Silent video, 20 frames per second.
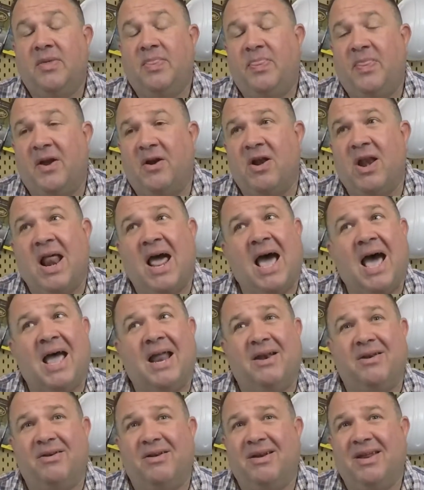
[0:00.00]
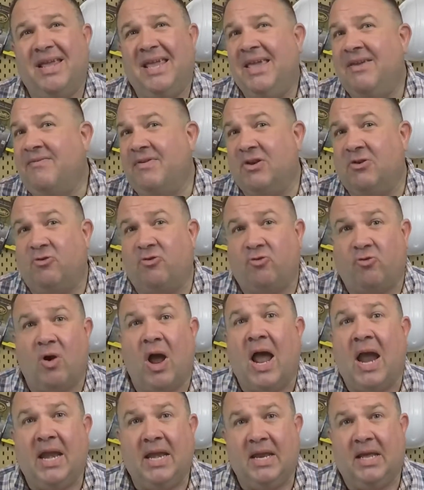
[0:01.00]
they're not even
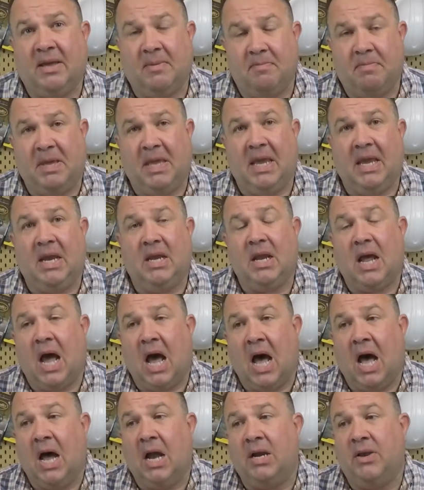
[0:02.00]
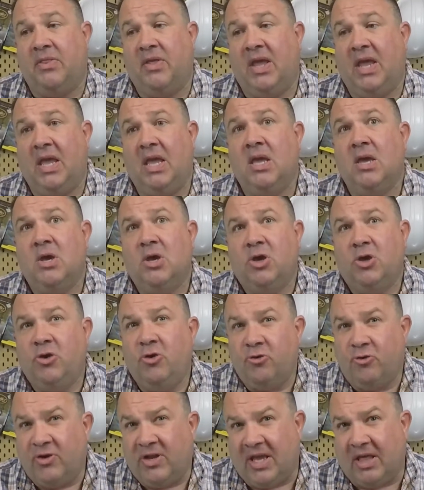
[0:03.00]
trying to compete on the
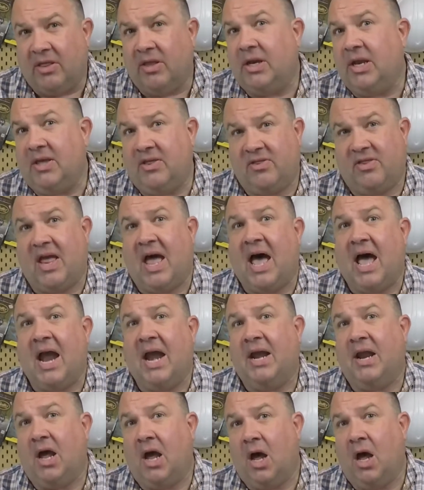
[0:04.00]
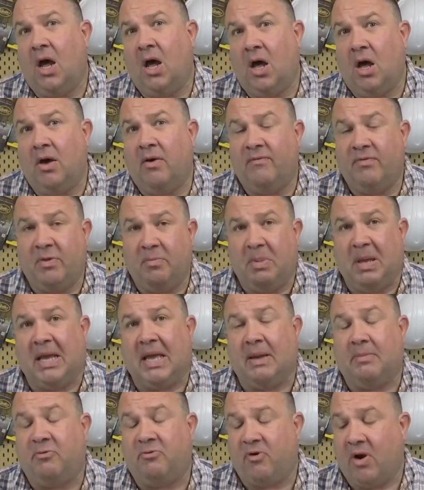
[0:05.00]
utility side of the
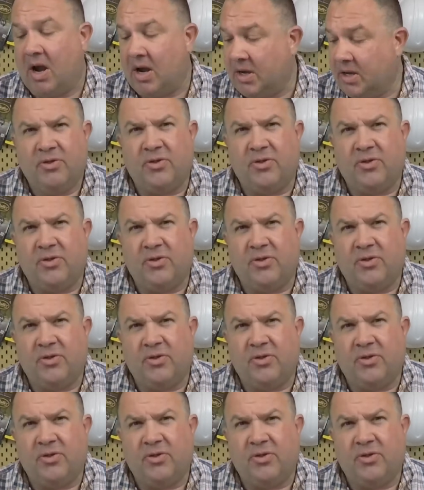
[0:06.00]
pickup truck.